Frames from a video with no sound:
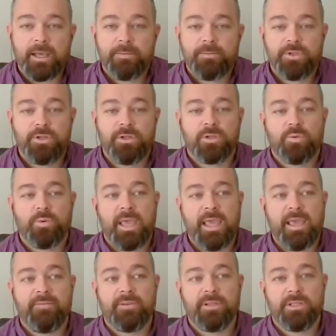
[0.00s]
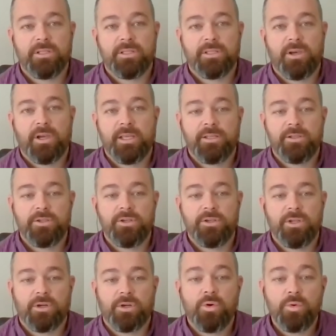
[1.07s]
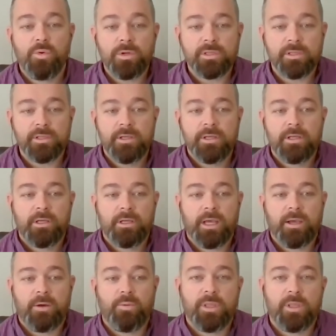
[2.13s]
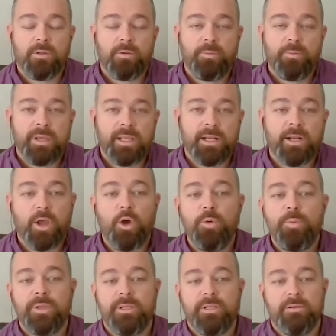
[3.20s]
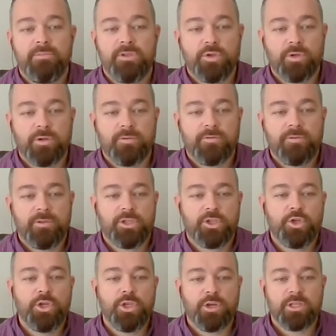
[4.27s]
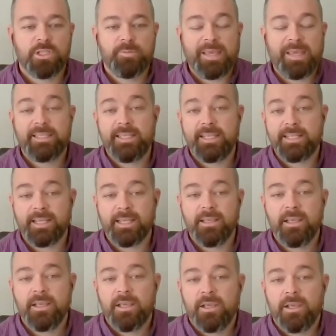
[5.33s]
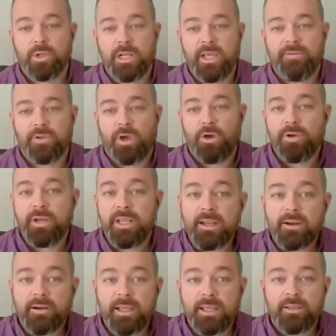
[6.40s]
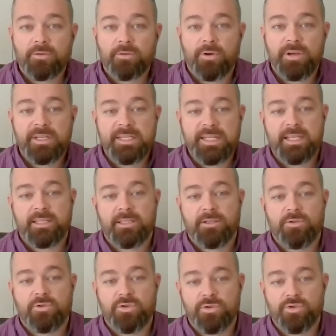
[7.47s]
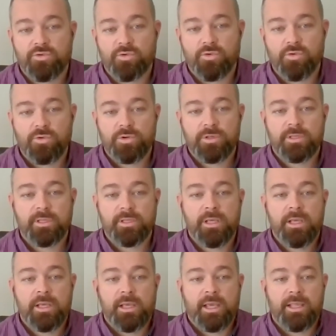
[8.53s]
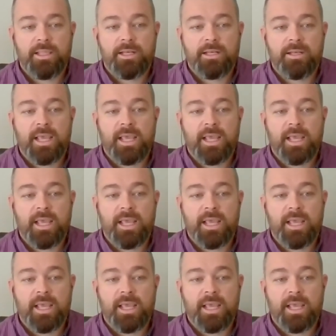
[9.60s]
students will have a design studio course where they'll be in an open sort of studio space setting. They'll have their own area, their own desk, drawers, and then